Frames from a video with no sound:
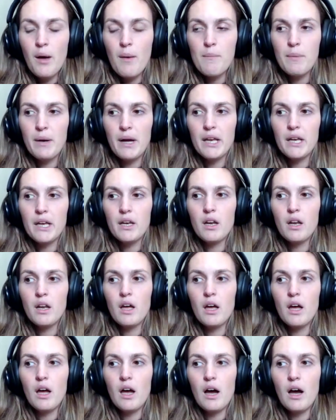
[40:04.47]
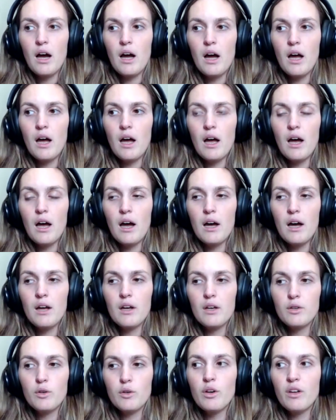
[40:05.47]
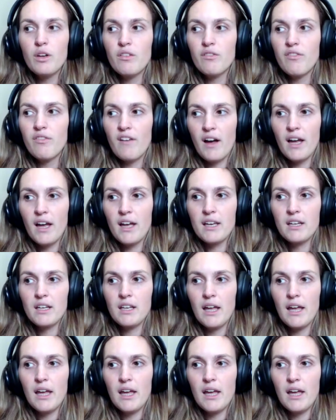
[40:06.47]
But you can find